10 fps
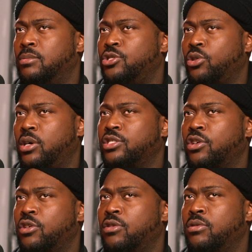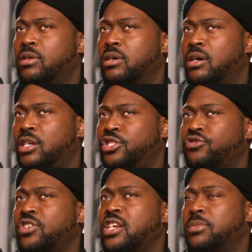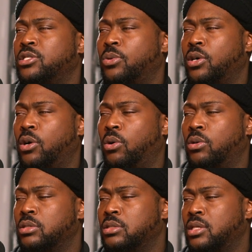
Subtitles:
Sean turned a dream into a goal.